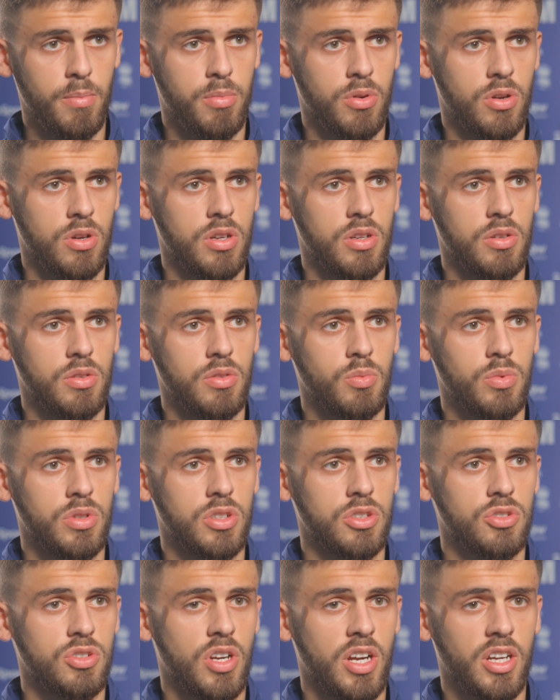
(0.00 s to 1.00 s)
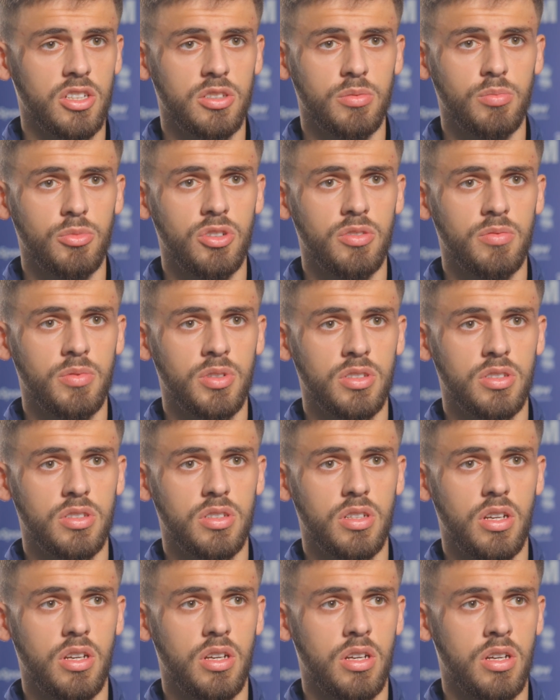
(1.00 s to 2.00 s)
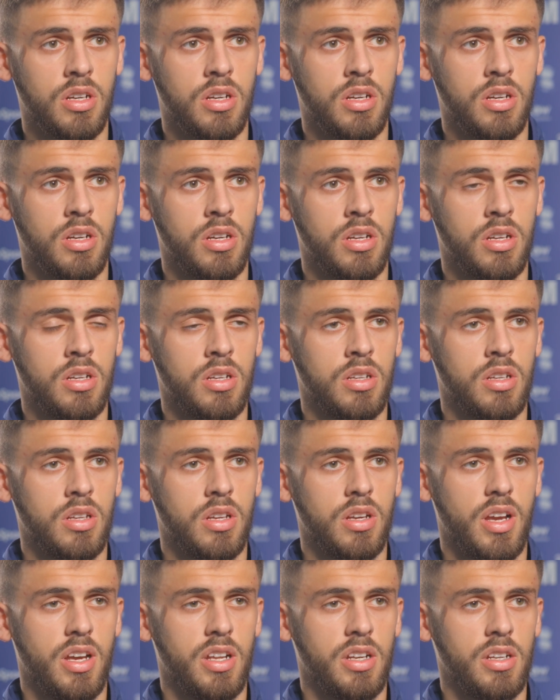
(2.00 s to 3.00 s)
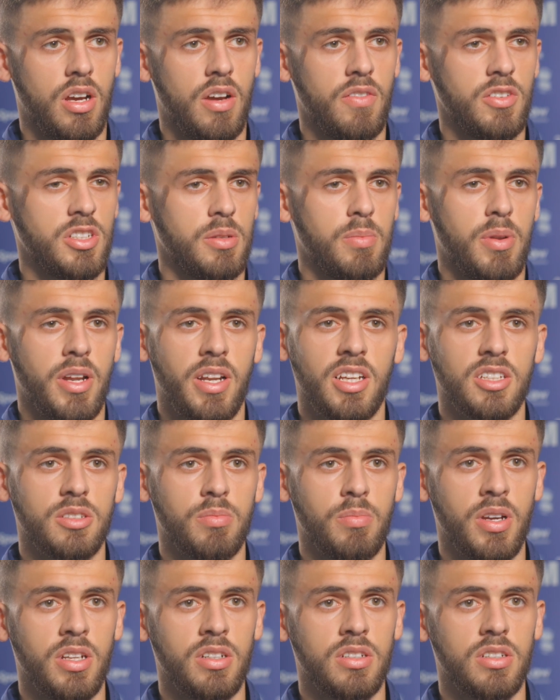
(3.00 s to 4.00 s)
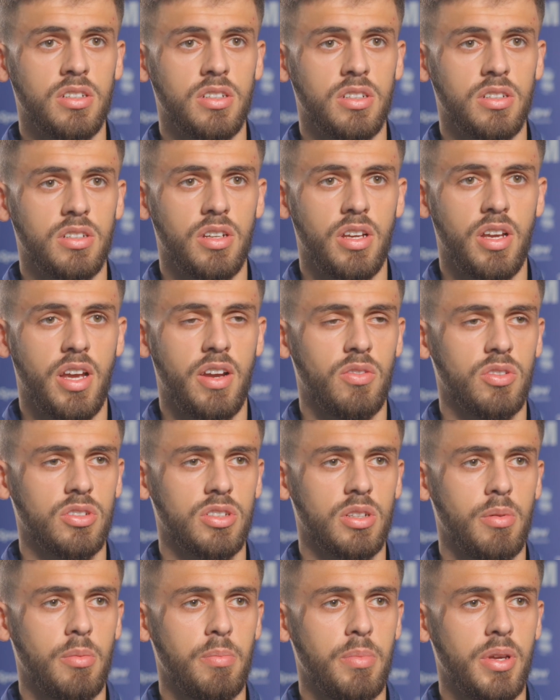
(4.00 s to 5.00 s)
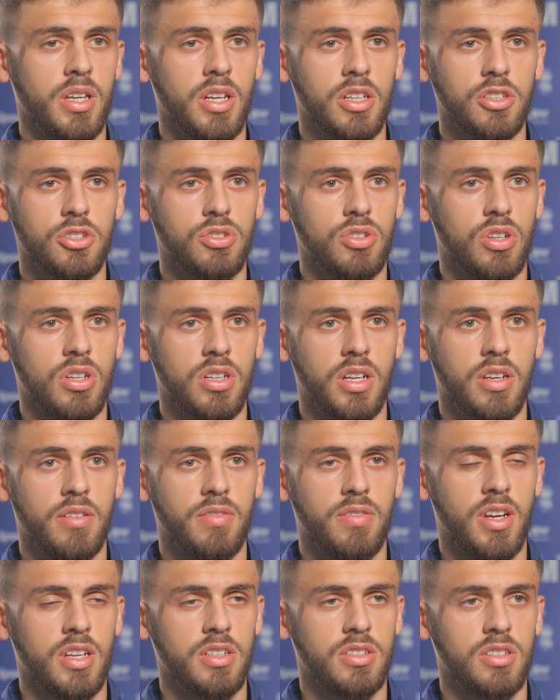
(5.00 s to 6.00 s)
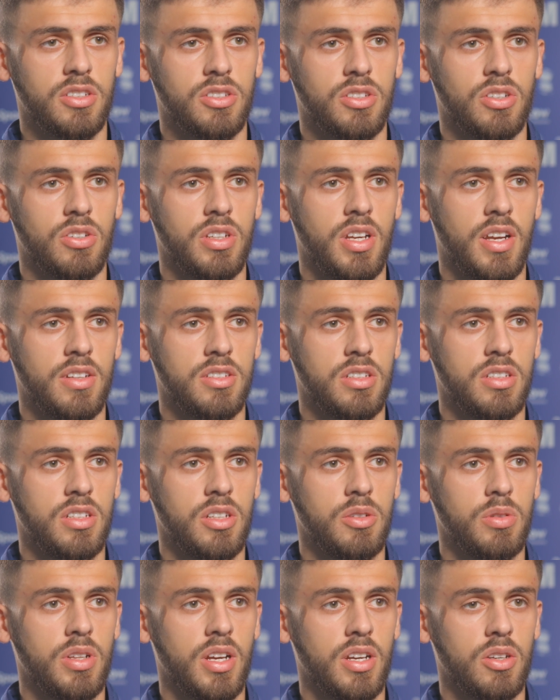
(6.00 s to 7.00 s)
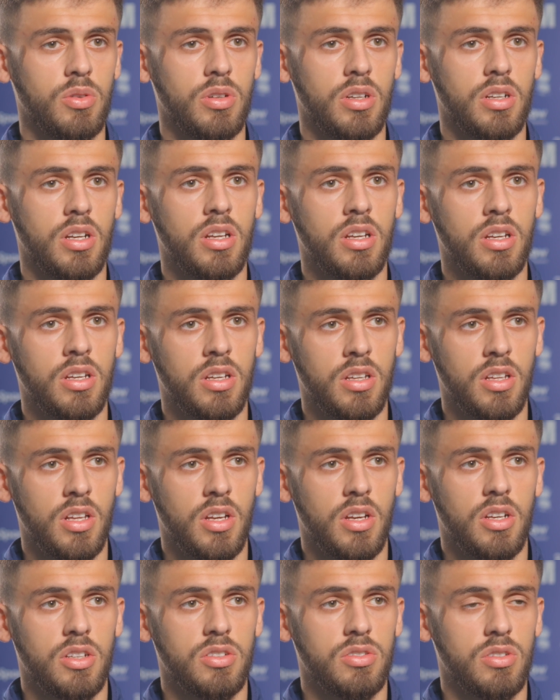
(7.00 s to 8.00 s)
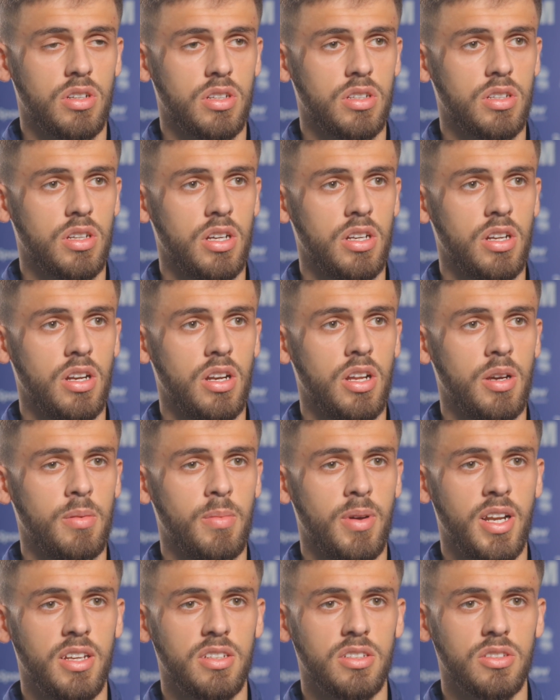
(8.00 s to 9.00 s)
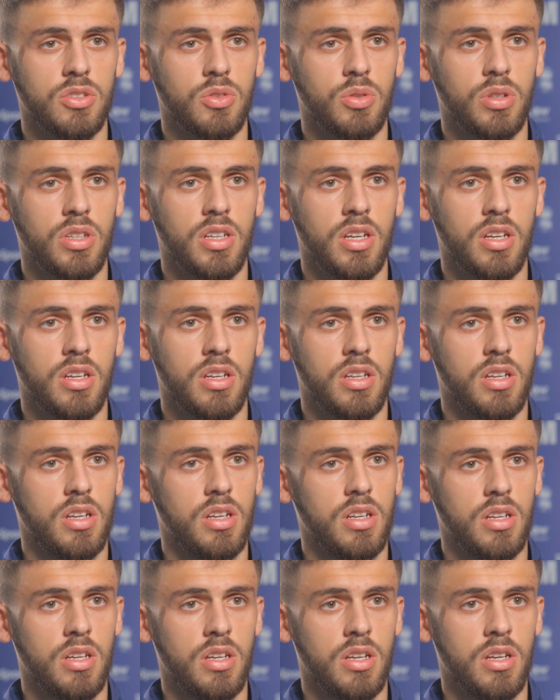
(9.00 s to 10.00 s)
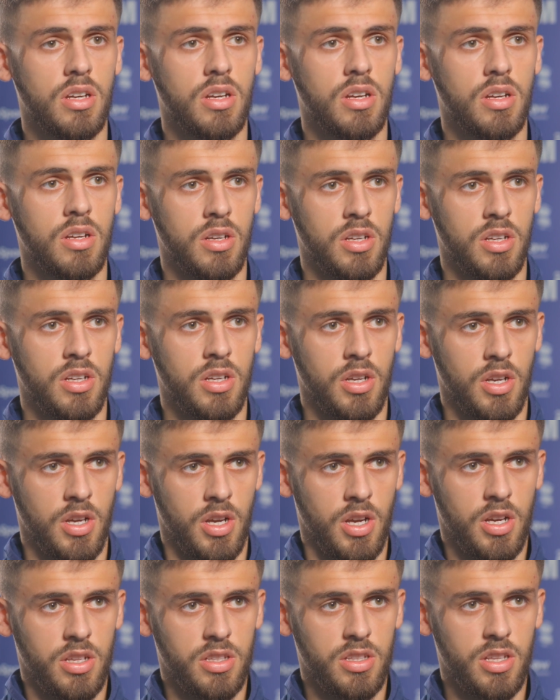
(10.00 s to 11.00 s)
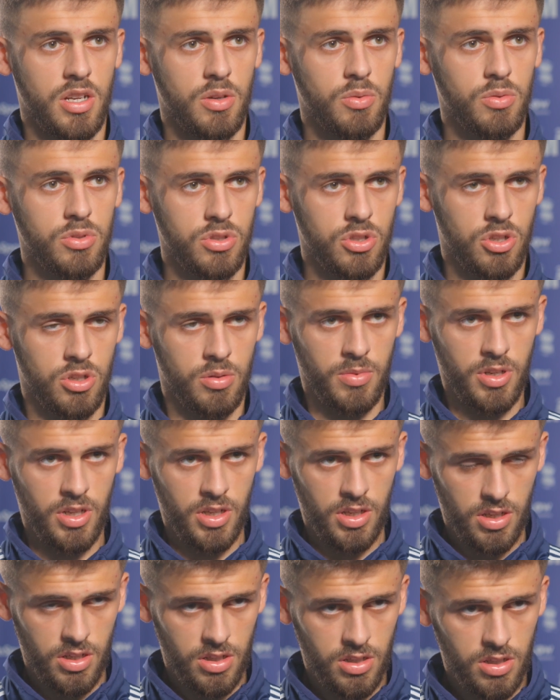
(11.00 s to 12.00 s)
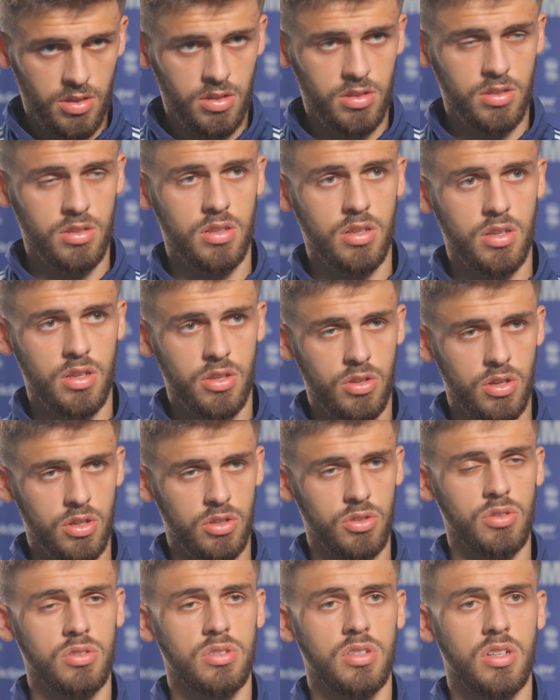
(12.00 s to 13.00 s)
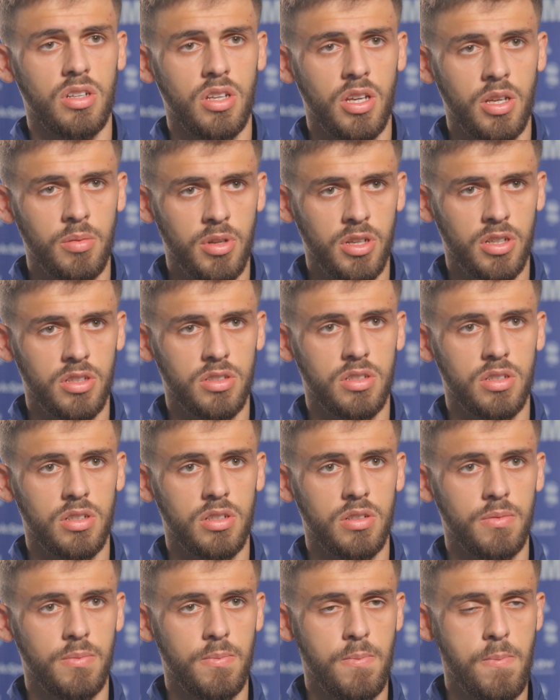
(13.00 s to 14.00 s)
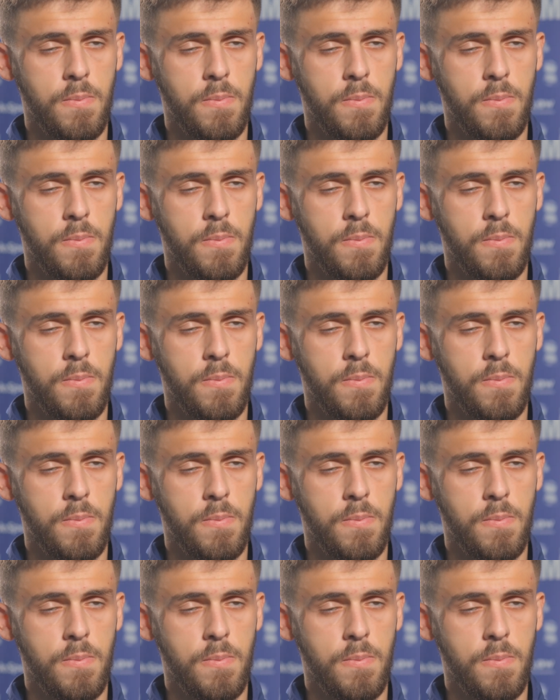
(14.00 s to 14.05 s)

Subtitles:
but with the strikers' movements, and obviously playing against men, everyone's going to be bigger, stronger, faster, so you have to deal with that quickly. So I kind of learnt my lessons quicker than I would normally, and I thought going to the game, like you said.